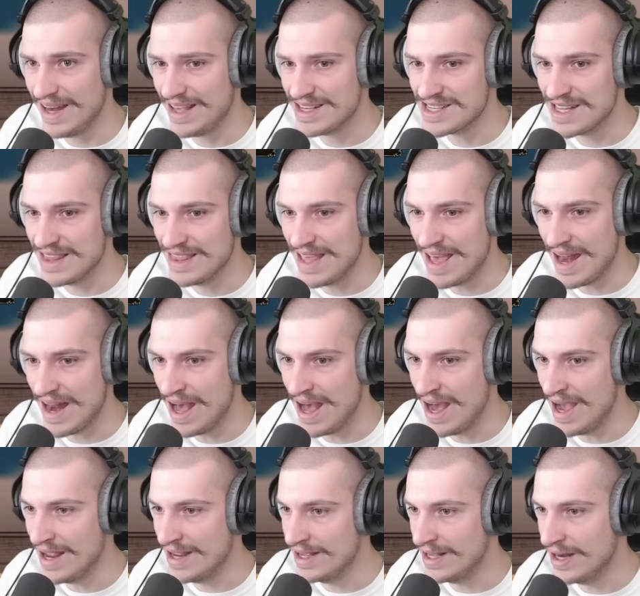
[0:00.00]
isn't that
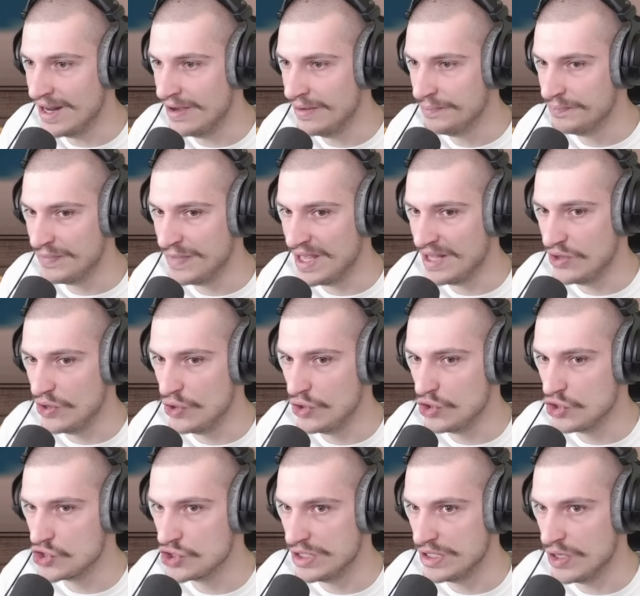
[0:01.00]
high, you know, and you
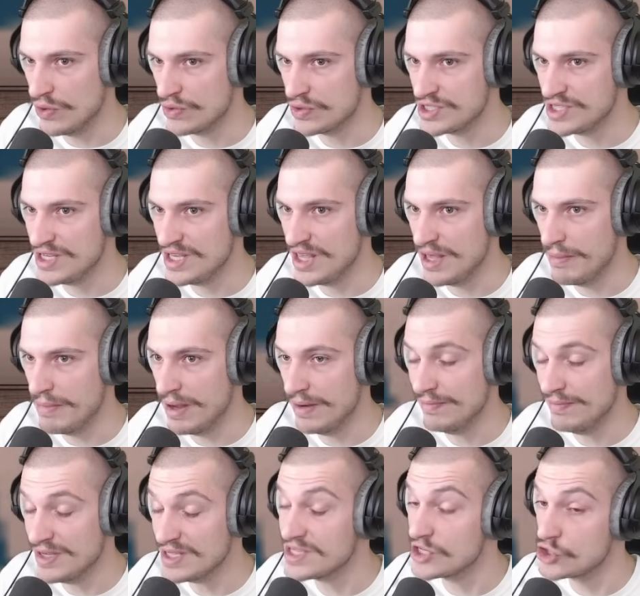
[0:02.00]
usually don't see them, but
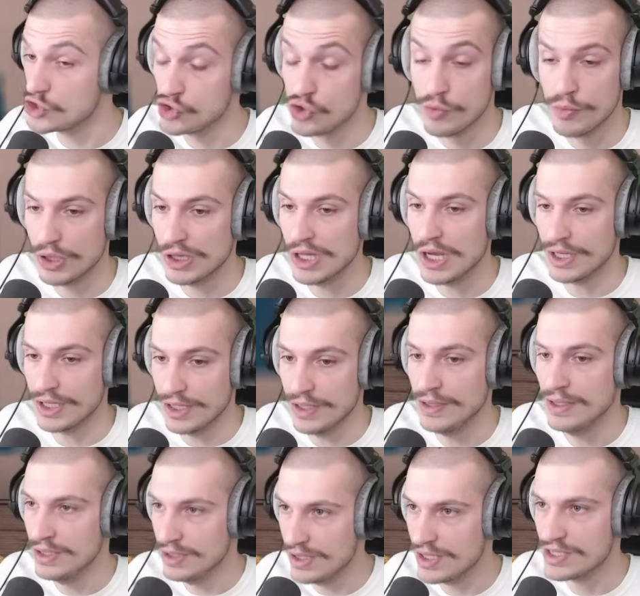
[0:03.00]
this is super lucky.
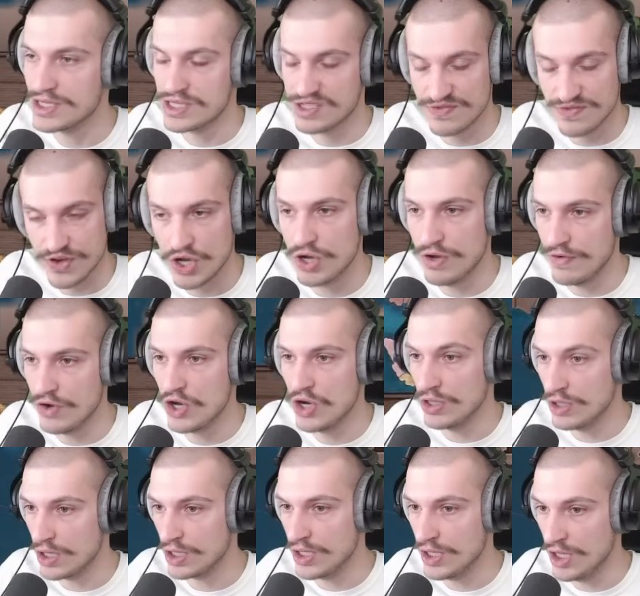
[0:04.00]
This is very, very
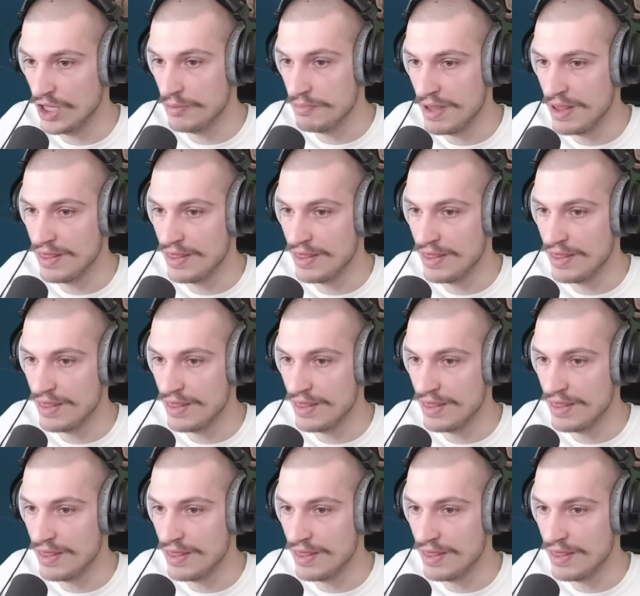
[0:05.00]
lucky, I'll admit